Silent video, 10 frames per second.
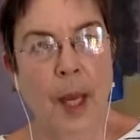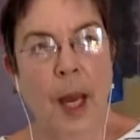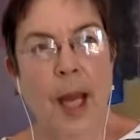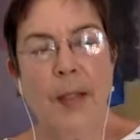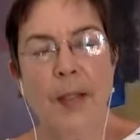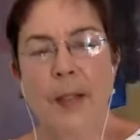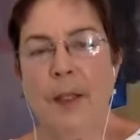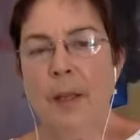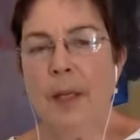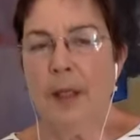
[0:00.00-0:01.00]
It's
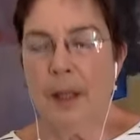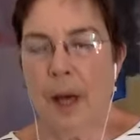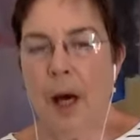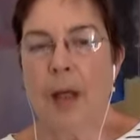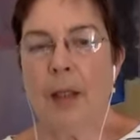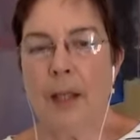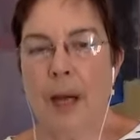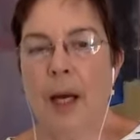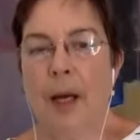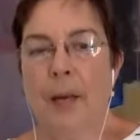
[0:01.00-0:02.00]
going to be a long
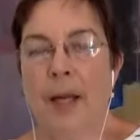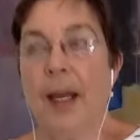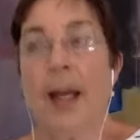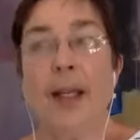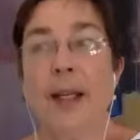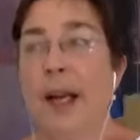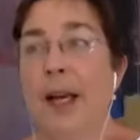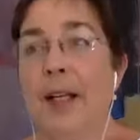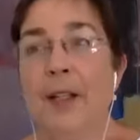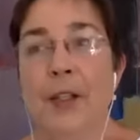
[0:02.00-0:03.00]
time.
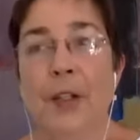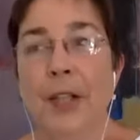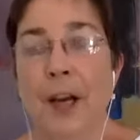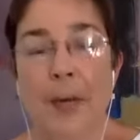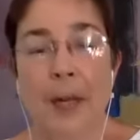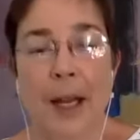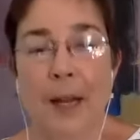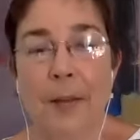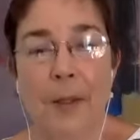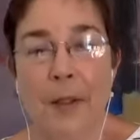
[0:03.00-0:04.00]
And it turned out what I
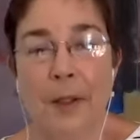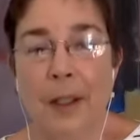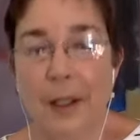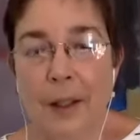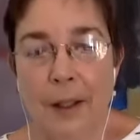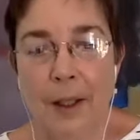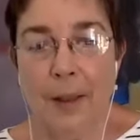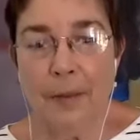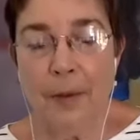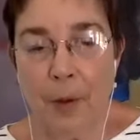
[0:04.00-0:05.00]
had was a little
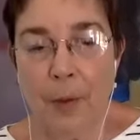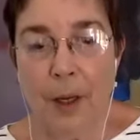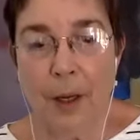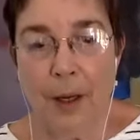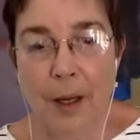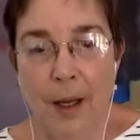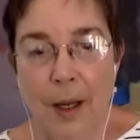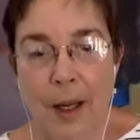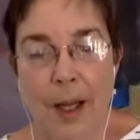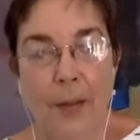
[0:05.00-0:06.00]
lymphoma.
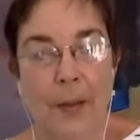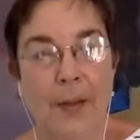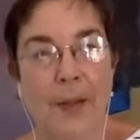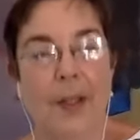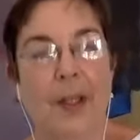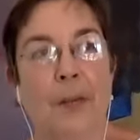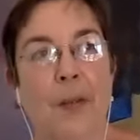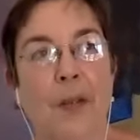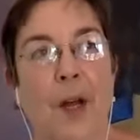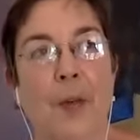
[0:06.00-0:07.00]
It
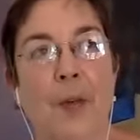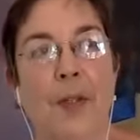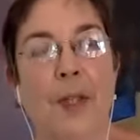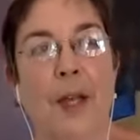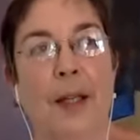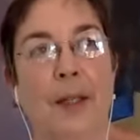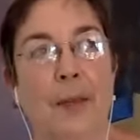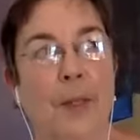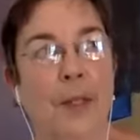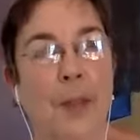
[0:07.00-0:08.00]
was almost like
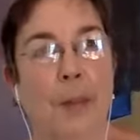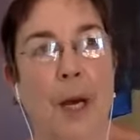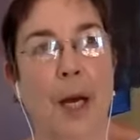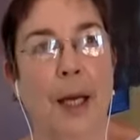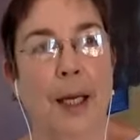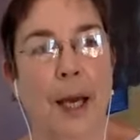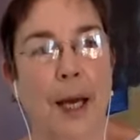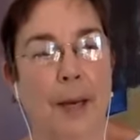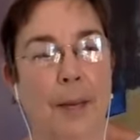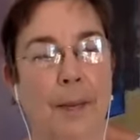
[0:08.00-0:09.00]
it was my
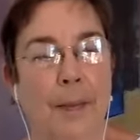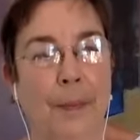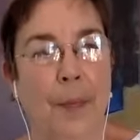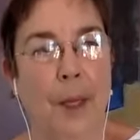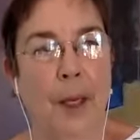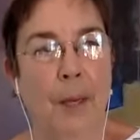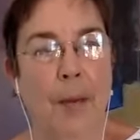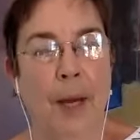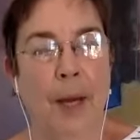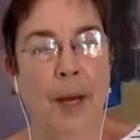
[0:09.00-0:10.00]

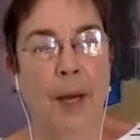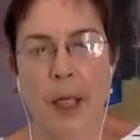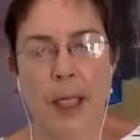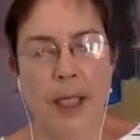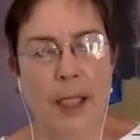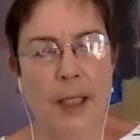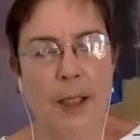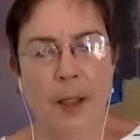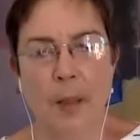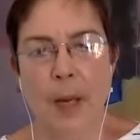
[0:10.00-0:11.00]
warning
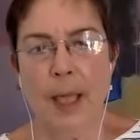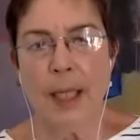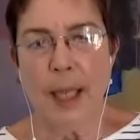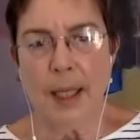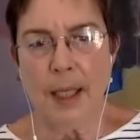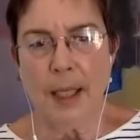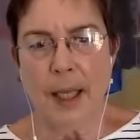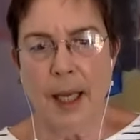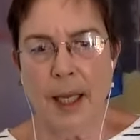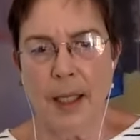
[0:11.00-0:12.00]
signal, my test
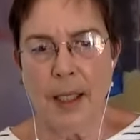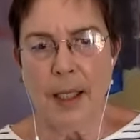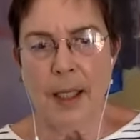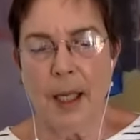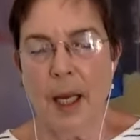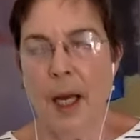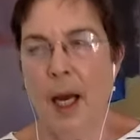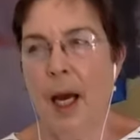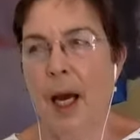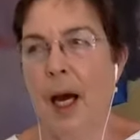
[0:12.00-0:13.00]
case.
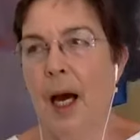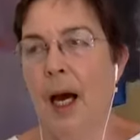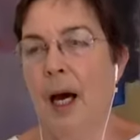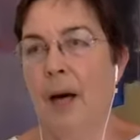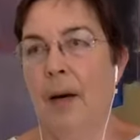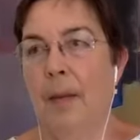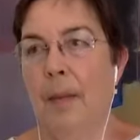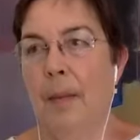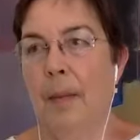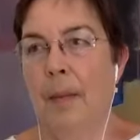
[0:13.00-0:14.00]

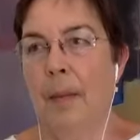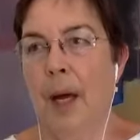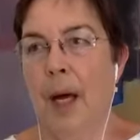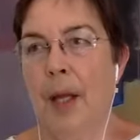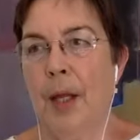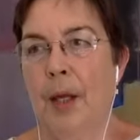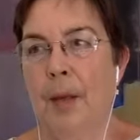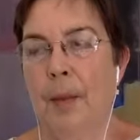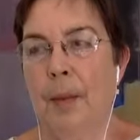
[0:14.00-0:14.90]
The